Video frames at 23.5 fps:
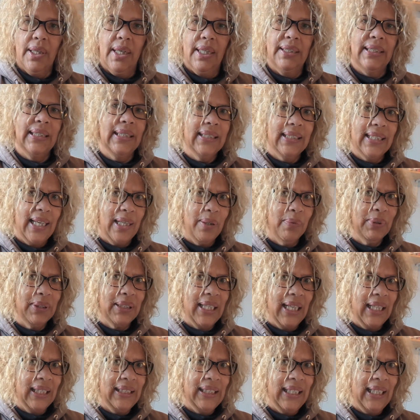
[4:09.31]
I did say it was
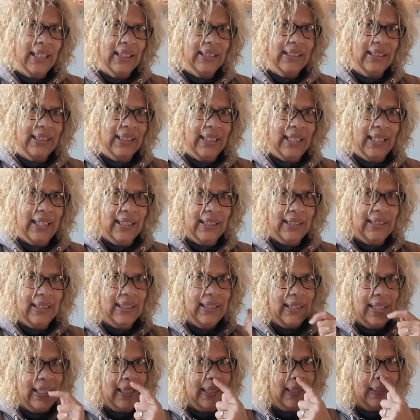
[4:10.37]
£9.99,
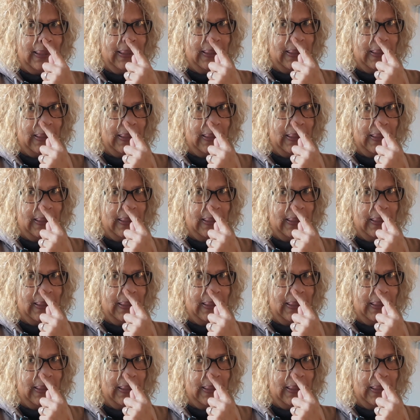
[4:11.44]
didn't I?